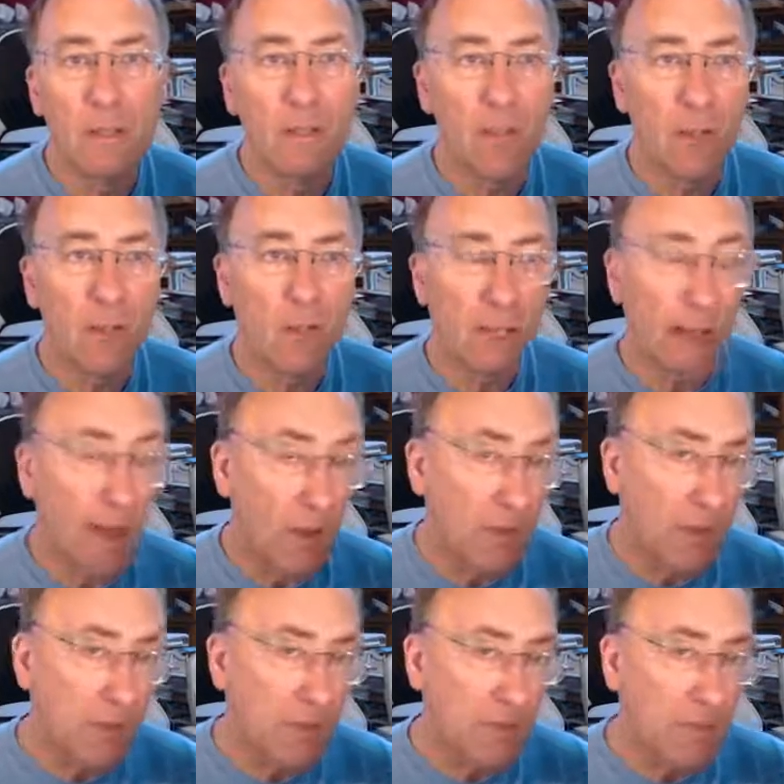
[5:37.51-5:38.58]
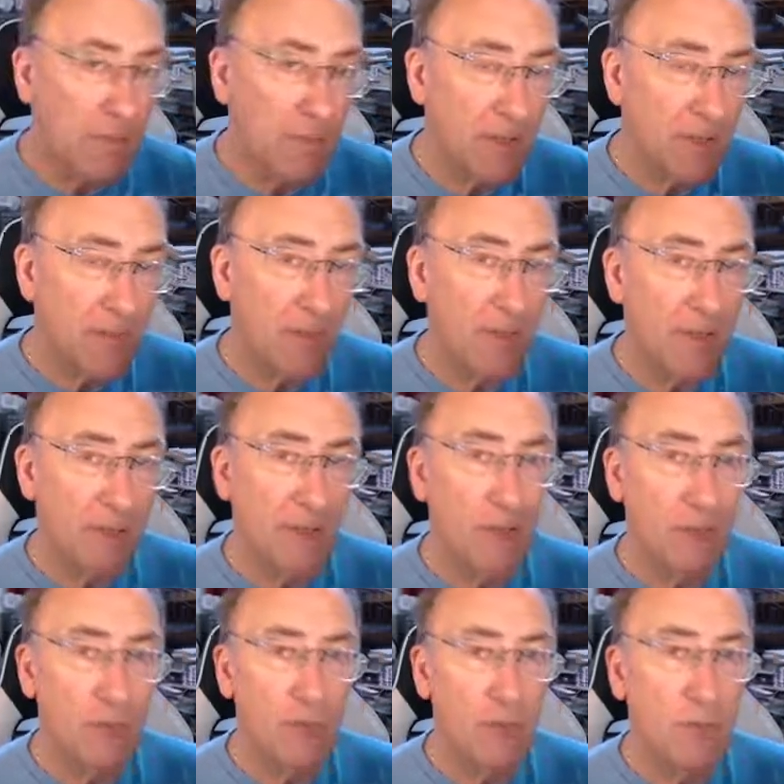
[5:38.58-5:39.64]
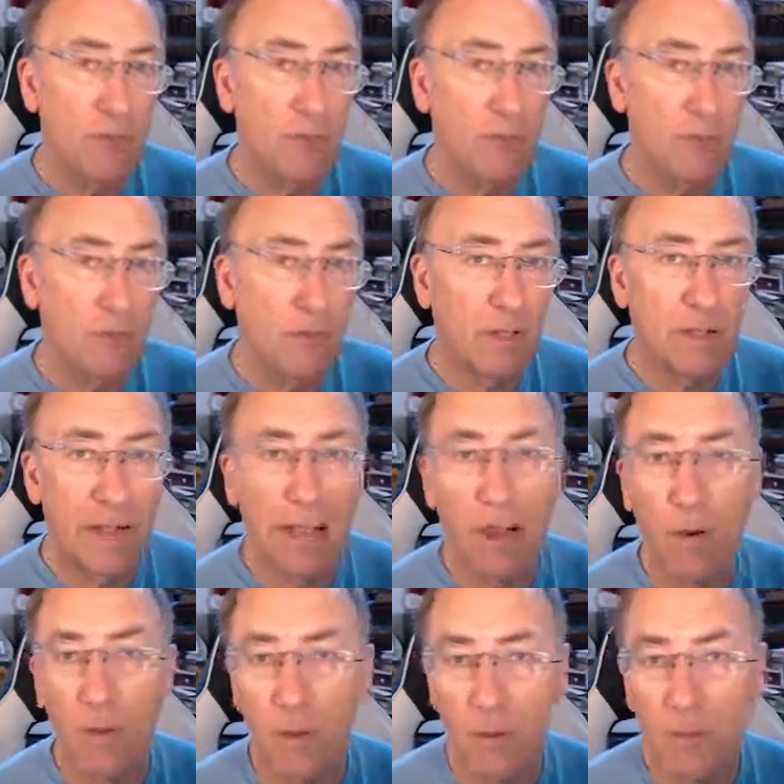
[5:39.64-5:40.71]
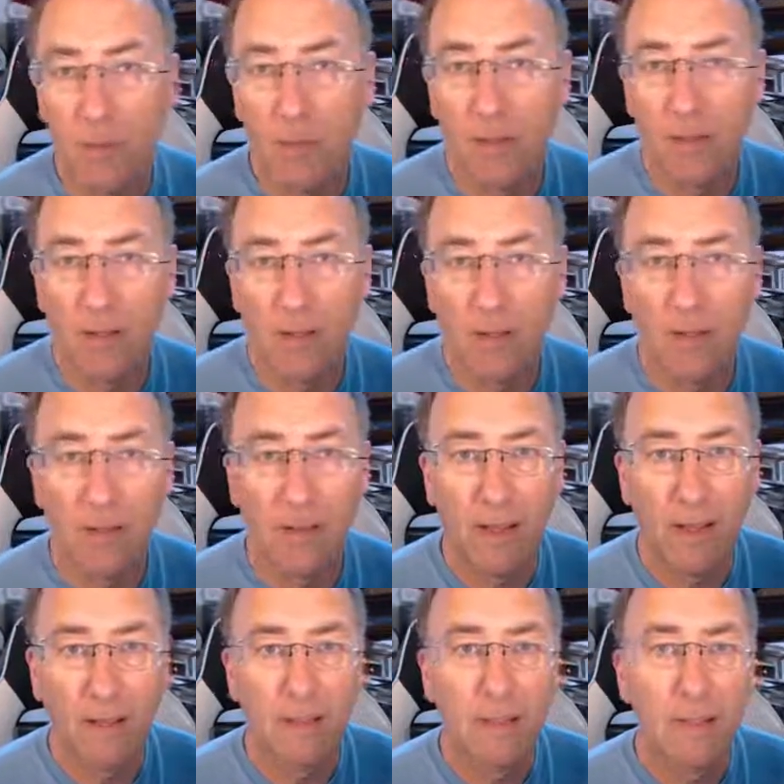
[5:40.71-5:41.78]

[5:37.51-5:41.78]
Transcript: you're allowed up to maybe 500 an hour or something like that.